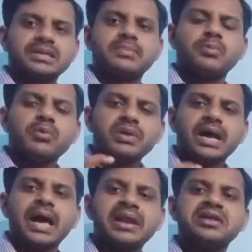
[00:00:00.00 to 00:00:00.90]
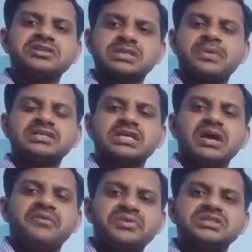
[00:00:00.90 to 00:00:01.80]
the moving iron instruments
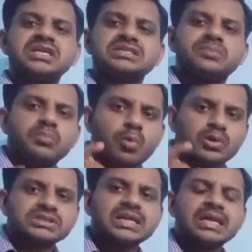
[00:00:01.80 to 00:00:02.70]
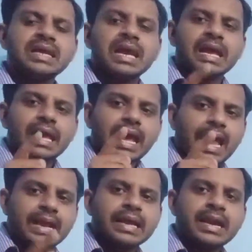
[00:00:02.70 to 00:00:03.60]
which is mostly
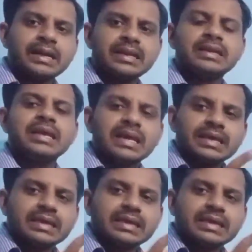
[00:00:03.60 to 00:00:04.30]
accurate in